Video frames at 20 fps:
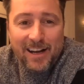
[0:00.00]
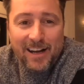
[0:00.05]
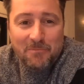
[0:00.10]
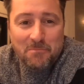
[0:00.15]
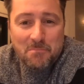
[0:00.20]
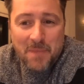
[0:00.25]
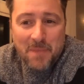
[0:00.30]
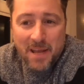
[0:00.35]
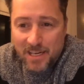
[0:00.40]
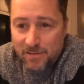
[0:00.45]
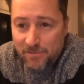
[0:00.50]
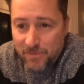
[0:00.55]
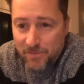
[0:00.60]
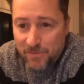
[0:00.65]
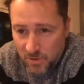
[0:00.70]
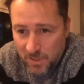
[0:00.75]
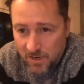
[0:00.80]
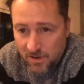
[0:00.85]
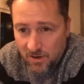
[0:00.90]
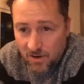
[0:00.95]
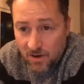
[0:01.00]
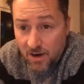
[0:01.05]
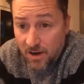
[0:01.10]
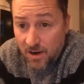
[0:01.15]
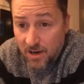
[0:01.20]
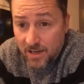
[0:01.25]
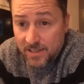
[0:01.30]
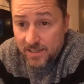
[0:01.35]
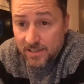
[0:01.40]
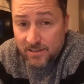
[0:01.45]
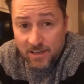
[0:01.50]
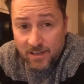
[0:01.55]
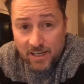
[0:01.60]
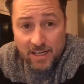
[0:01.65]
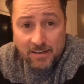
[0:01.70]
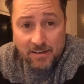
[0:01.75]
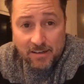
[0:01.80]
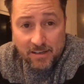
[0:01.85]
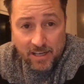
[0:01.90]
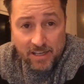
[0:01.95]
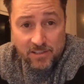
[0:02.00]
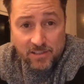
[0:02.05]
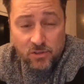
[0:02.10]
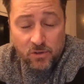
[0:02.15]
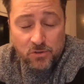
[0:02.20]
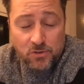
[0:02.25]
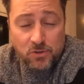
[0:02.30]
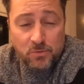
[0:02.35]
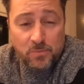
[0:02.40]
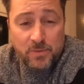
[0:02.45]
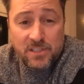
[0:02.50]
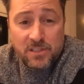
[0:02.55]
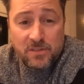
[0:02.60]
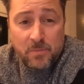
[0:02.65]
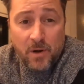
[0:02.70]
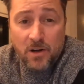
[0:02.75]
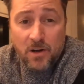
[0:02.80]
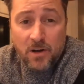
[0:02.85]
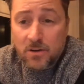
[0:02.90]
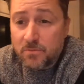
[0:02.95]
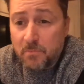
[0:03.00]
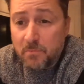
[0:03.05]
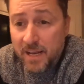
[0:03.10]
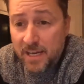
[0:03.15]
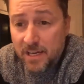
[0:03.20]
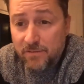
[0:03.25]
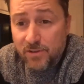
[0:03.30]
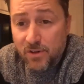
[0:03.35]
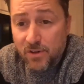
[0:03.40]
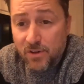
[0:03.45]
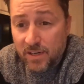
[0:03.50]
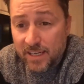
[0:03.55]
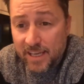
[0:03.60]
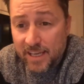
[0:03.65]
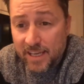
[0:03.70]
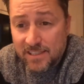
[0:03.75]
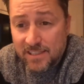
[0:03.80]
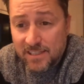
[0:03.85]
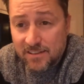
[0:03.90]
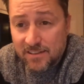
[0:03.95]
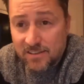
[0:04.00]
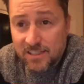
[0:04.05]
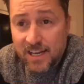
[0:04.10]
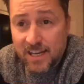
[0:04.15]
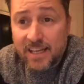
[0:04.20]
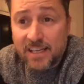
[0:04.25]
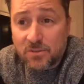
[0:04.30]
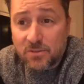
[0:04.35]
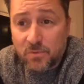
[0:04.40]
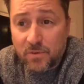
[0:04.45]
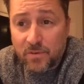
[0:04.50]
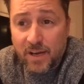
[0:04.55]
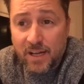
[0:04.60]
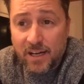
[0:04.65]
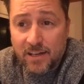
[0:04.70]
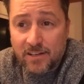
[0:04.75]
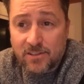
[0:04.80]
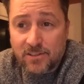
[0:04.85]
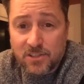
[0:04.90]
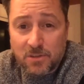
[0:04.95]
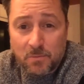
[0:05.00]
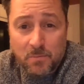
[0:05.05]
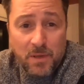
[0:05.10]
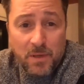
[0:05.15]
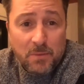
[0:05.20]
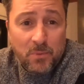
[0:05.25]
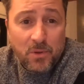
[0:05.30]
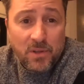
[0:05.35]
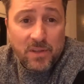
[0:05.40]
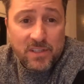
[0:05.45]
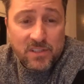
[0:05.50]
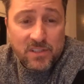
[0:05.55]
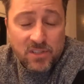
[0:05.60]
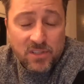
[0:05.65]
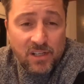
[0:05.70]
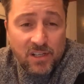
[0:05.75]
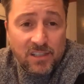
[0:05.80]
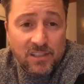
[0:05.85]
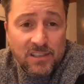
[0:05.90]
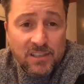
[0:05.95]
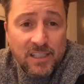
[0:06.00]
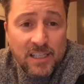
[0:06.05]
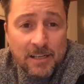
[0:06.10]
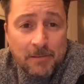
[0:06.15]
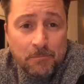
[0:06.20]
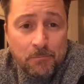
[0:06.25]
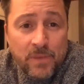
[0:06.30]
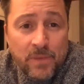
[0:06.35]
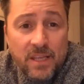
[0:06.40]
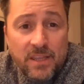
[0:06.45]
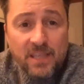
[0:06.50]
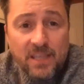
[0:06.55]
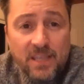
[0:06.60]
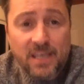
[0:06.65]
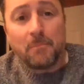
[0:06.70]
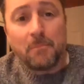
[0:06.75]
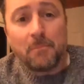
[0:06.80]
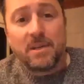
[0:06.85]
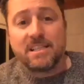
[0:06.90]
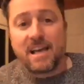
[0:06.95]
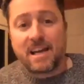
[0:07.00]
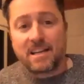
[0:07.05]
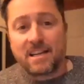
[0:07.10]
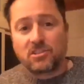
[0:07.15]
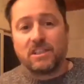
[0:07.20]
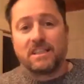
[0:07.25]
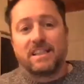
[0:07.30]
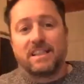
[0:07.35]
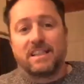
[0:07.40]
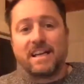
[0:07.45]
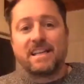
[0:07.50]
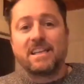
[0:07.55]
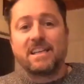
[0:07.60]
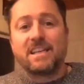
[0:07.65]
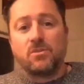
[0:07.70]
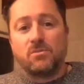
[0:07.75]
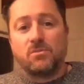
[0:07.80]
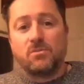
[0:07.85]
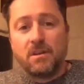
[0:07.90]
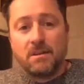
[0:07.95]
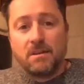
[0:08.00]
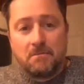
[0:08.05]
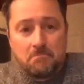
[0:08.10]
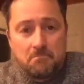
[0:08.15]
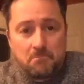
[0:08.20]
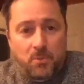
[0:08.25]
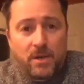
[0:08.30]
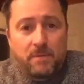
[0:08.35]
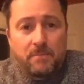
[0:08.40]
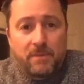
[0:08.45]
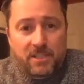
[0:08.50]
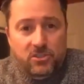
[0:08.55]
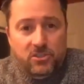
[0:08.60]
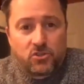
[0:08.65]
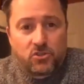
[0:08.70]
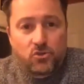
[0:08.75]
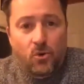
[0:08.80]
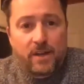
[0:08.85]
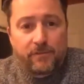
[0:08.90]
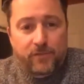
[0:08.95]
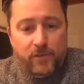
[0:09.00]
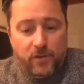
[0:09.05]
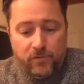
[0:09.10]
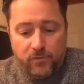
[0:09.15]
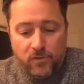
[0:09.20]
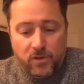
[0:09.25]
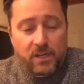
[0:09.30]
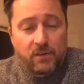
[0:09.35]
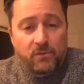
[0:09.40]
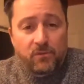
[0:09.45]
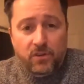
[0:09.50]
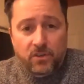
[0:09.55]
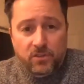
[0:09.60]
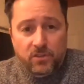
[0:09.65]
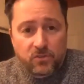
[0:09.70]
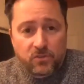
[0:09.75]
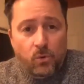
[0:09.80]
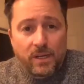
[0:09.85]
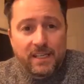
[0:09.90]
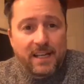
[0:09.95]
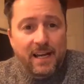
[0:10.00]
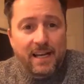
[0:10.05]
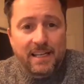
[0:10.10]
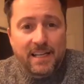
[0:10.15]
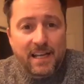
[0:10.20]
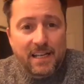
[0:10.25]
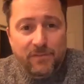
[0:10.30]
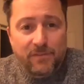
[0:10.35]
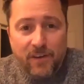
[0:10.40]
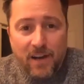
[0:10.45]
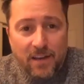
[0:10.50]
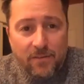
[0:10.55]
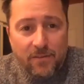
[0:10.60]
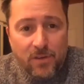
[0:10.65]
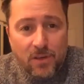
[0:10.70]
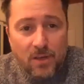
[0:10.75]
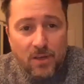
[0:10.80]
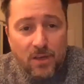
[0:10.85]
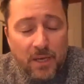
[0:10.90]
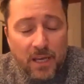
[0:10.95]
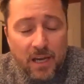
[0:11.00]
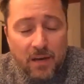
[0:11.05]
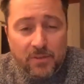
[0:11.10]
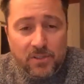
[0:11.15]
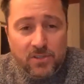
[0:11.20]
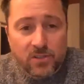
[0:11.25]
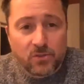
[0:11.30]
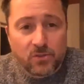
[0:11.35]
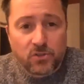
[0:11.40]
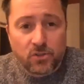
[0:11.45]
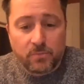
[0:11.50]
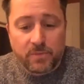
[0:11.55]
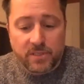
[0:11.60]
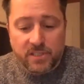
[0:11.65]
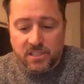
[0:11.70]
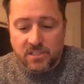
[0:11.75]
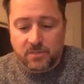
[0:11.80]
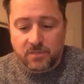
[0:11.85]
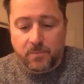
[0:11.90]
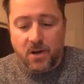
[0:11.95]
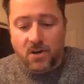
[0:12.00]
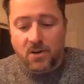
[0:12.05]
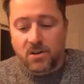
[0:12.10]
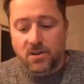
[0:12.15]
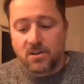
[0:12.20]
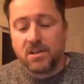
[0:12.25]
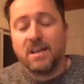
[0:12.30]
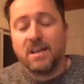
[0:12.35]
Many of you here are on as social business partners. Many of you are guests here tonight because we've got hundreds of people on this call. The company's actually letting you pretty much join for free. We're $29.95. You can become a social business partner.